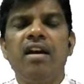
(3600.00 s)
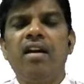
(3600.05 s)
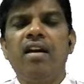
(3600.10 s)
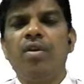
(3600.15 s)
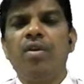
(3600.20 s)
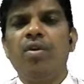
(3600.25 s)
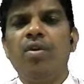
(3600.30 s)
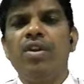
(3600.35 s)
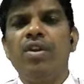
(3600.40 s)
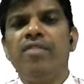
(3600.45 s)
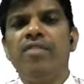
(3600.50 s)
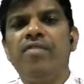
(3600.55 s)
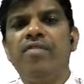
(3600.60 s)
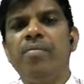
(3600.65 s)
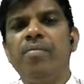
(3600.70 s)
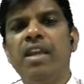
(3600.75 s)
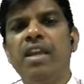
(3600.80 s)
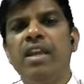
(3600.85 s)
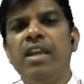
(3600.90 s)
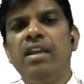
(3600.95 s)
chlorine will
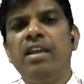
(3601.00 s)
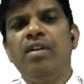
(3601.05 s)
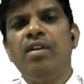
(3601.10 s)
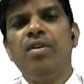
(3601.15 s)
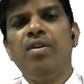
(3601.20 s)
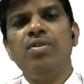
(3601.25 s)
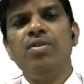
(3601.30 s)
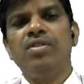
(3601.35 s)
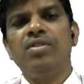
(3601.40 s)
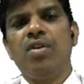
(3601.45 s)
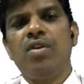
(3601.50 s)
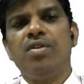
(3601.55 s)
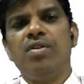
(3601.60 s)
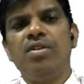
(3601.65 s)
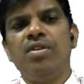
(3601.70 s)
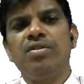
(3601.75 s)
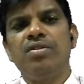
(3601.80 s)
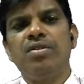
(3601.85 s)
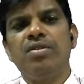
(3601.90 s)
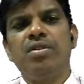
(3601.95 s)
be goes out.
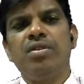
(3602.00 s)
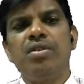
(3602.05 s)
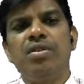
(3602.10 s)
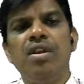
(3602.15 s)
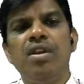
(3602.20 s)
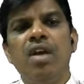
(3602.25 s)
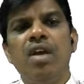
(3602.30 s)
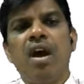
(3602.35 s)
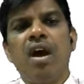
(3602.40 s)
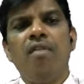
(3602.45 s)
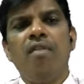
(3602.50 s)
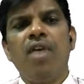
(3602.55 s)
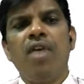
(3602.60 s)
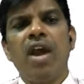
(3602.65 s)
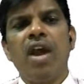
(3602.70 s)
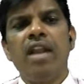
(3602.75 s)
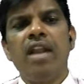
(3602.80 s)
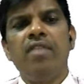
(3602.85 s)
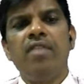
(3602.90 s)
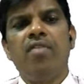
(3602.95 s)
So
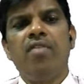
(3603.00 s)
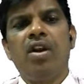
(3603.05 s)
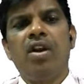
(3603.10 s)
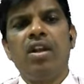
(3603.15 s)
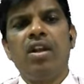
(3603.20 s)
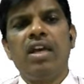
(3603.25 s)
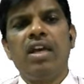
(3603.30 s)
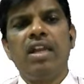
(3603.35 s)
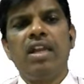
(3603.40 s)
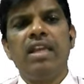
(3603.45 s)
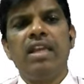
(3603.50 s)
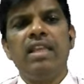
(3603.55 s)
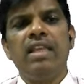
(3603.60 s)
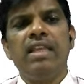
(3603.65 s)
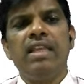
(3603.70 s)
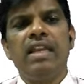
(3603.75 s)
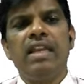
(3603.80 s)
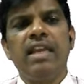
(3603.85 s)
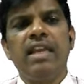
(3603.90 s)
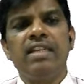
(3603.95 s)
avoid water in the
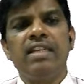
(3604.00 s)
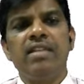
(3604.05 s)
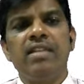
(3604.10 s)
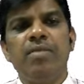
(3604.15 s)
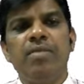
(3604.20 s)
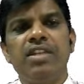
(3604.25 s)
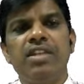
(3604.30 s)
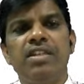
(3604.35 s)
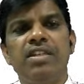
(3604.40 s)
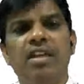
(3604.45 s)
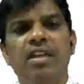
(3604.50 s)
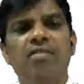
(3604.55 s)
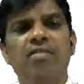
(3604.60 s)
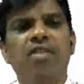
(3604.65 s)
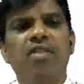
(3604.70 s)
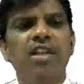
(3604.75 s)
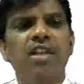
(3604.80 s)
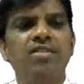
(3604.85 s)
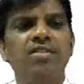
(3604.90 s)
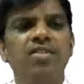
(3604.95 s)
reaction mixture.
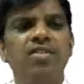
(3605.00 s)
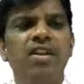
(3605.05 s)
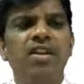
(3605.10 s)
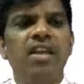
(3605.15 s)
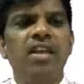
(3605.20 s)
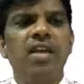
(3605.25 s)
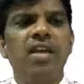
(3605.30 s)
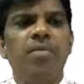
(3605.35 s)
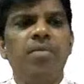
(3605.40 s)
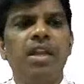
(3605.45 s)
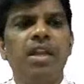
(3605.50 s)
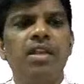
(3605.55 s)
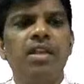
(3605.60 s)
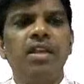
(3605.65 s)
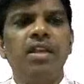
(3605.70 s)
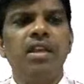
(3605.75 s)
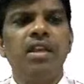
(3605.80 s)
What is going to happen?